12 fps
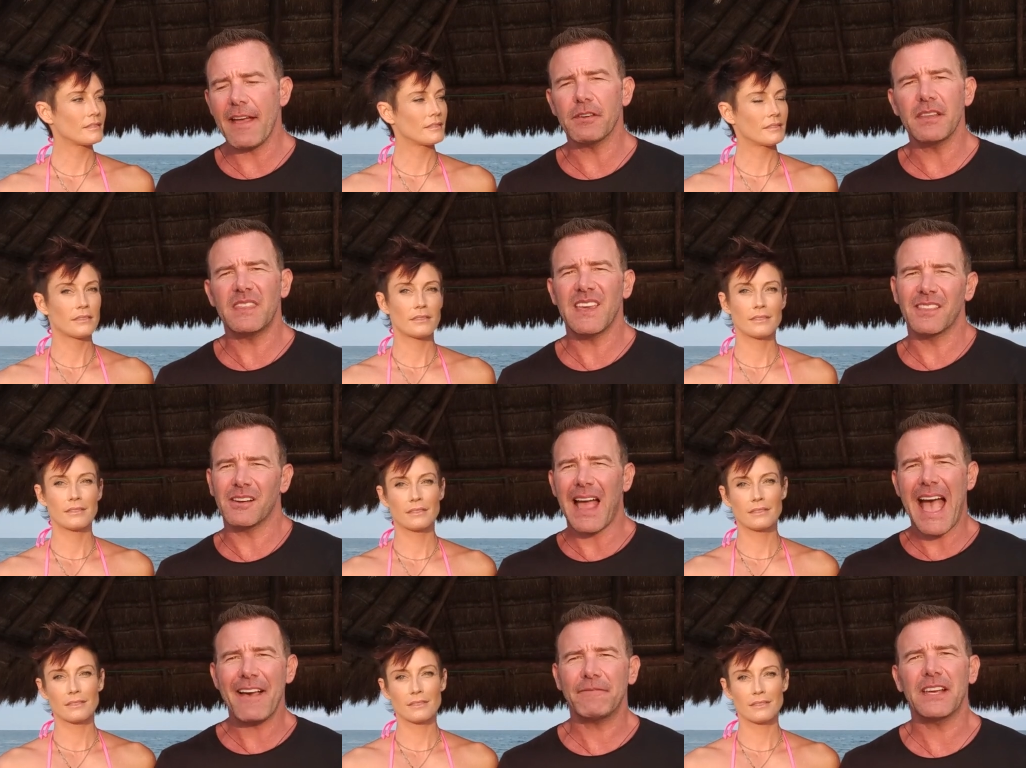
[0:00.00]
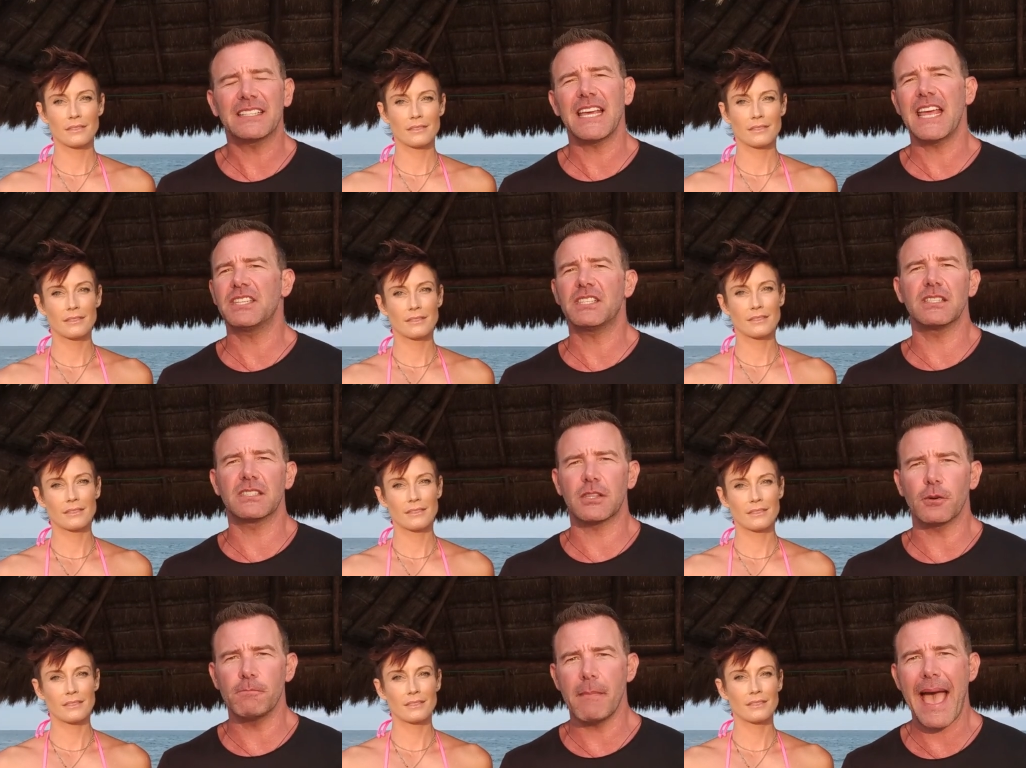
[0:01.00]
Speaker 1: everything, their affectations, their
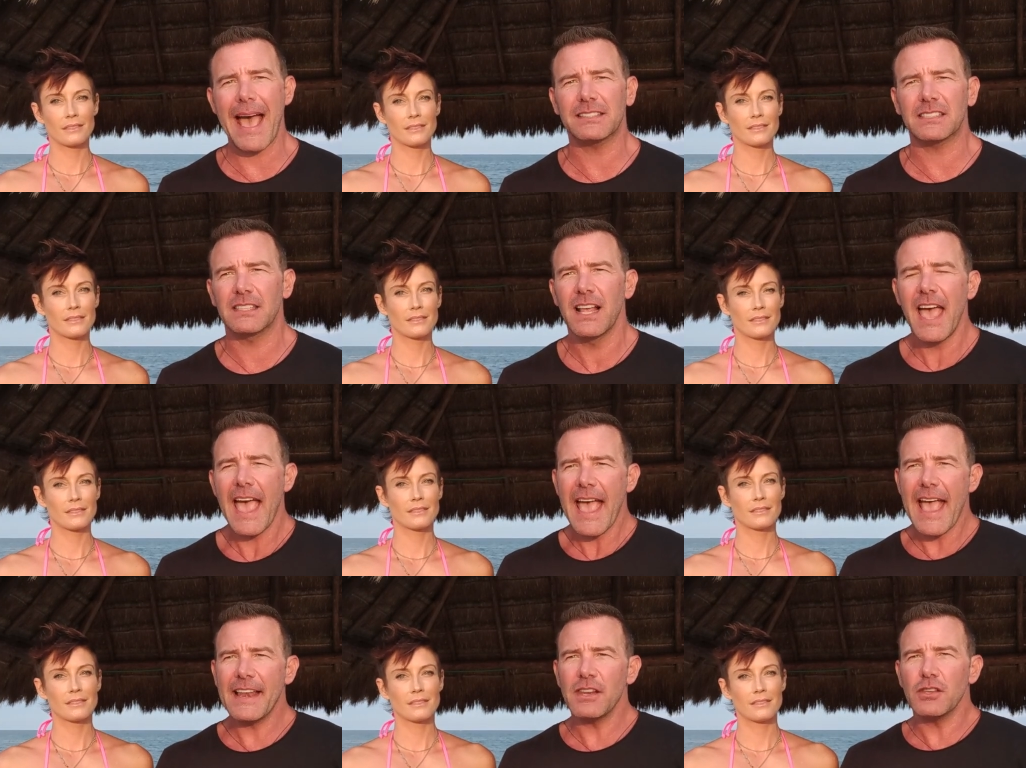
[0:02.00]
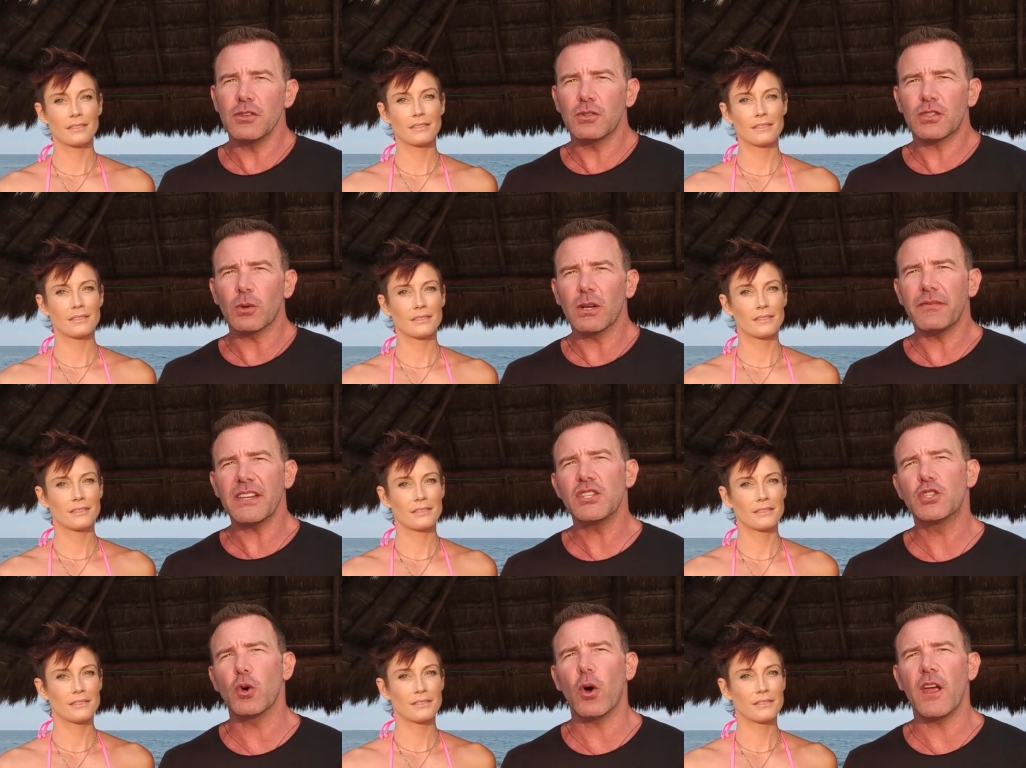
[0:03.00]
masks, and you sort of
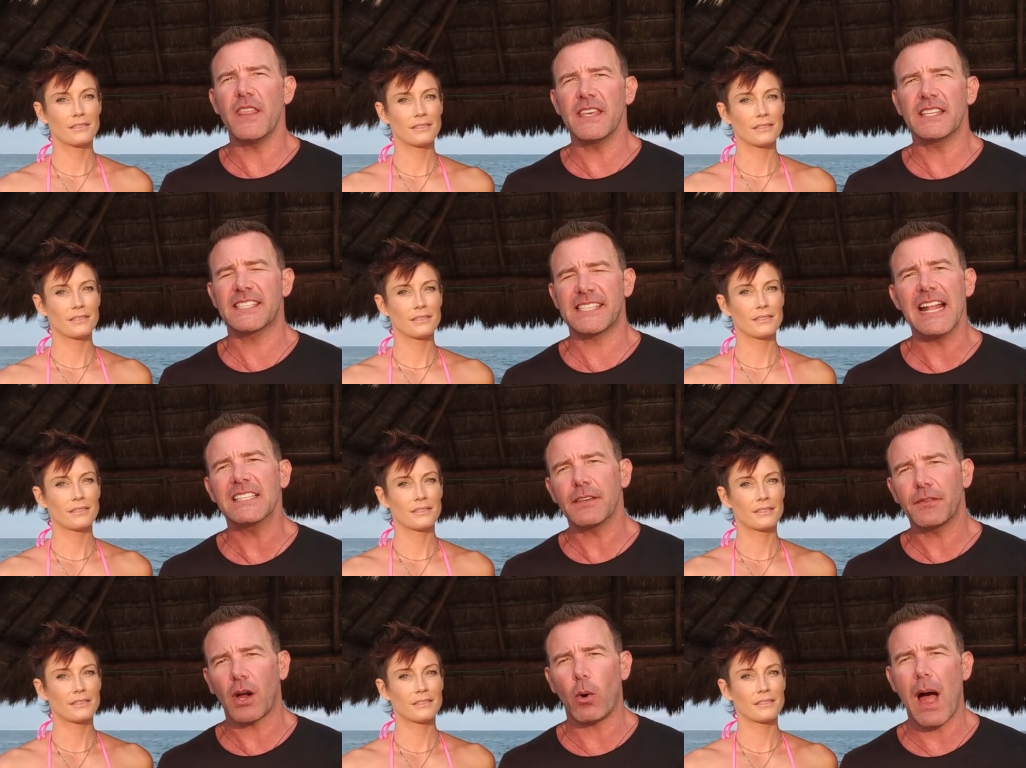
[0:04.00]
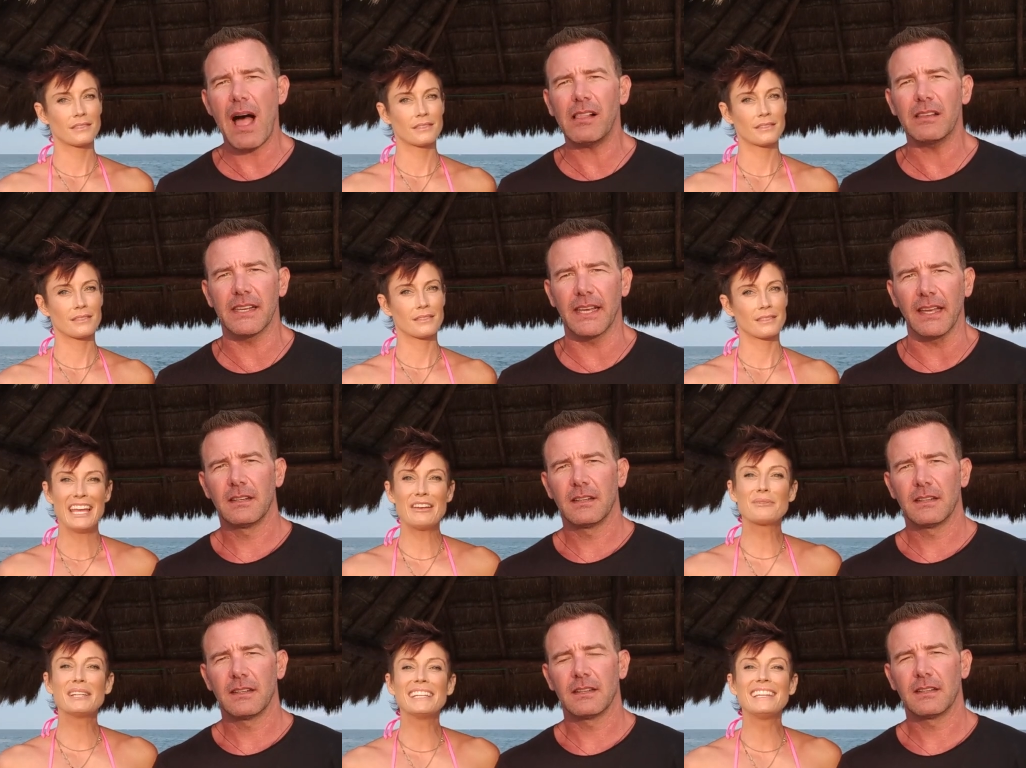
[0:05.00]
enjoy this sense of equality.
Speaker 2: It
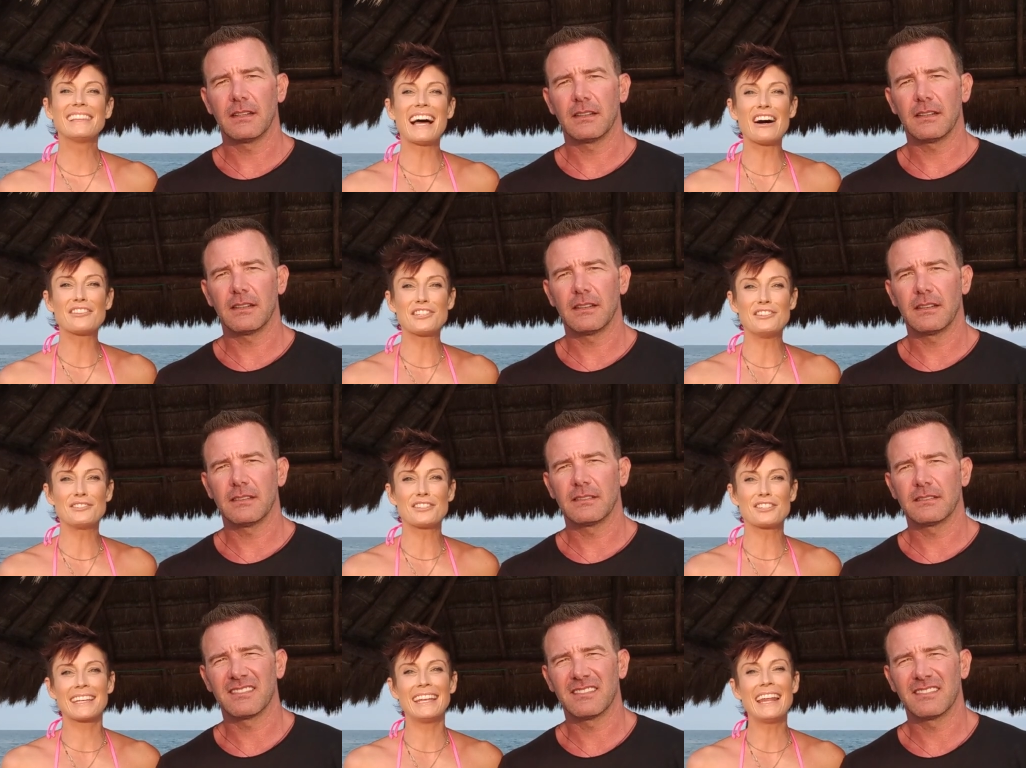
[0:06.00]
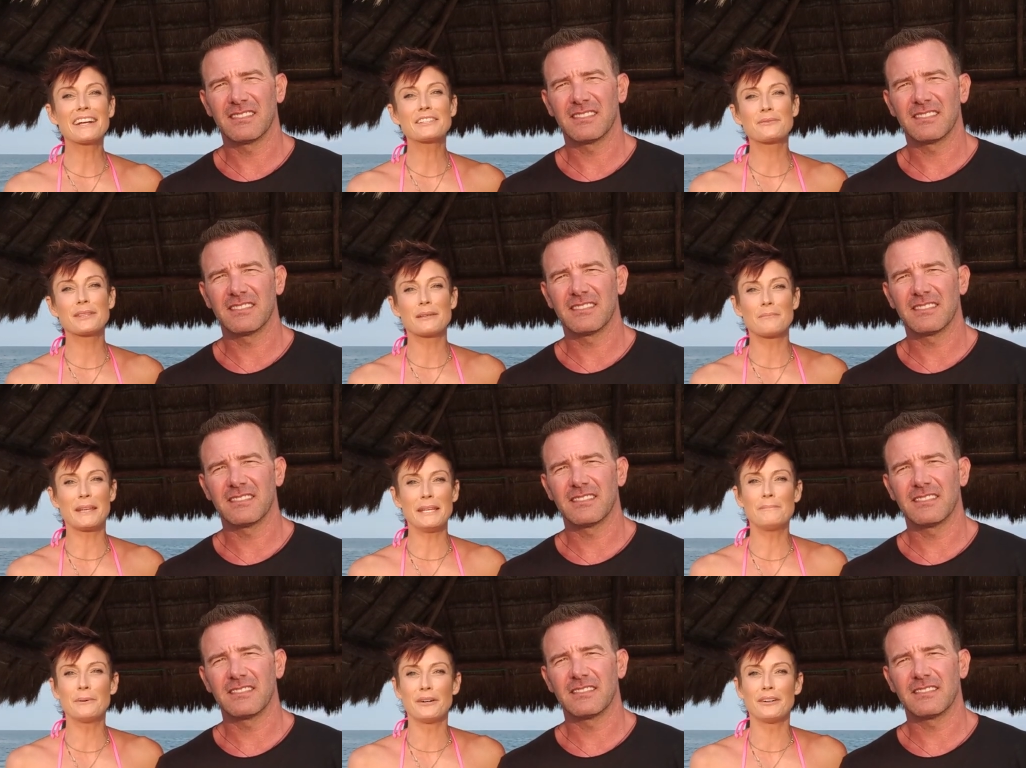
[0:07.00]
really allows you to connect with the
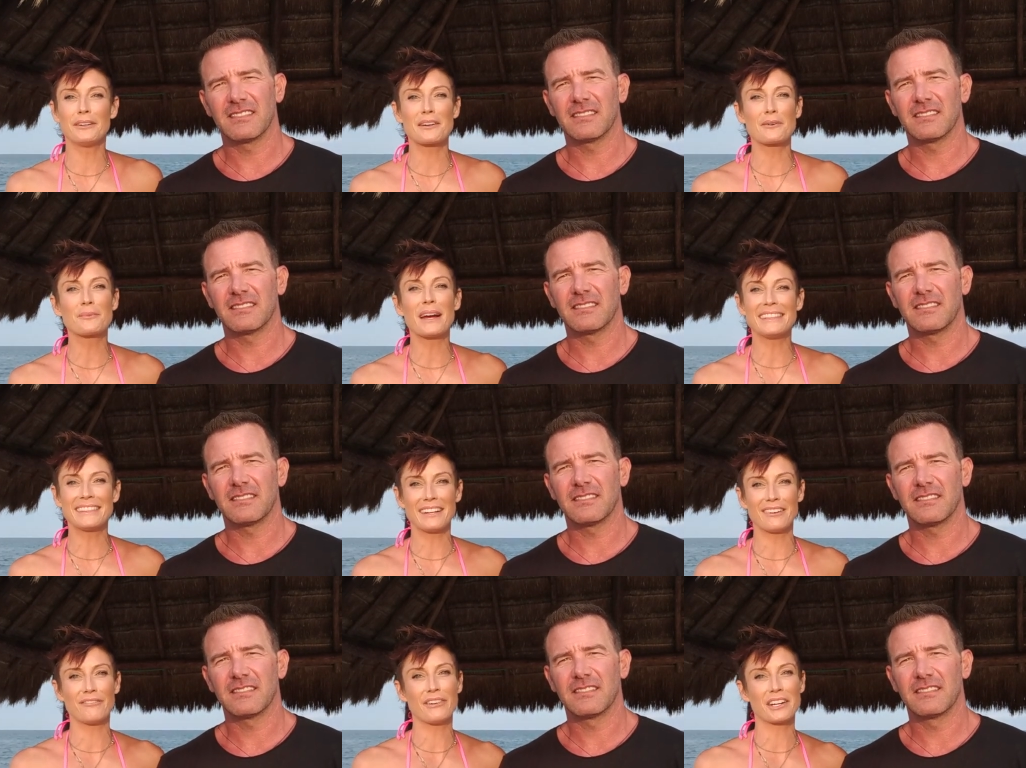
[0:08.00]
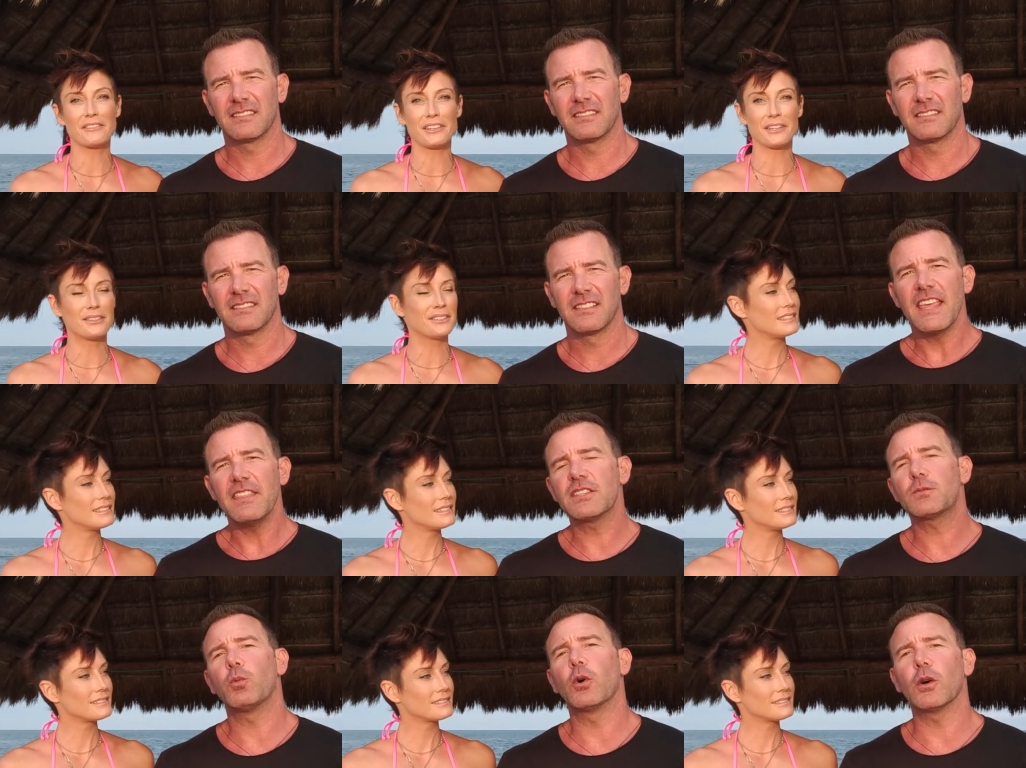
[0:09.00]
people that are right there in front of you. In
Speaker 1: this
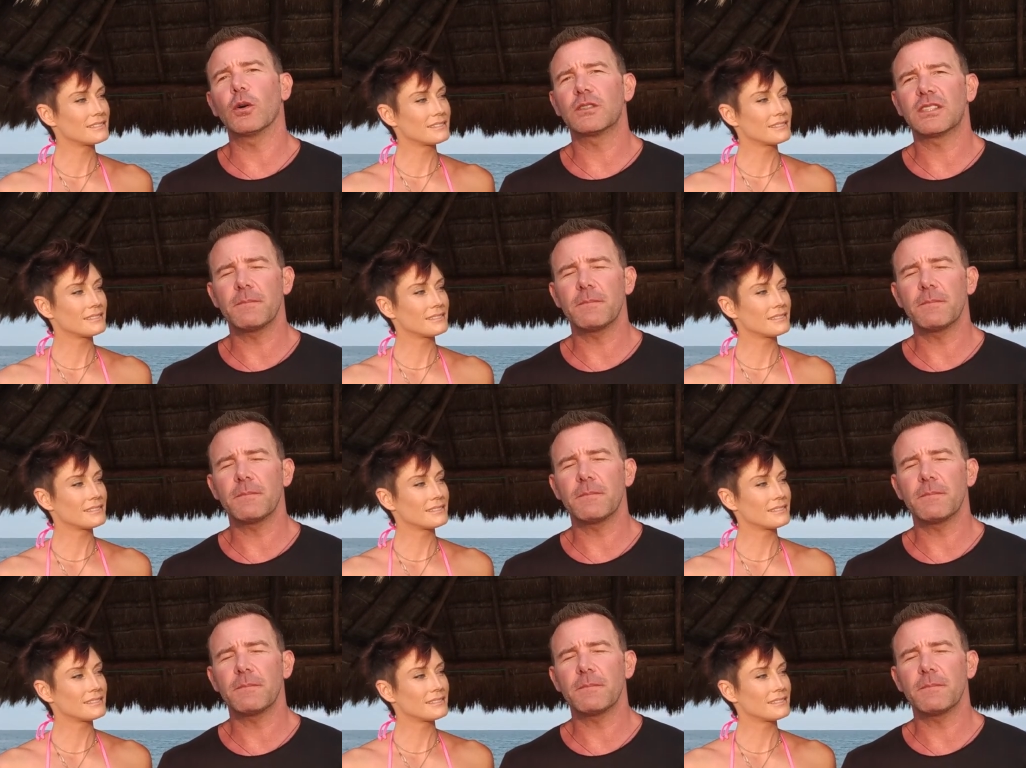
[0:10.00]
world,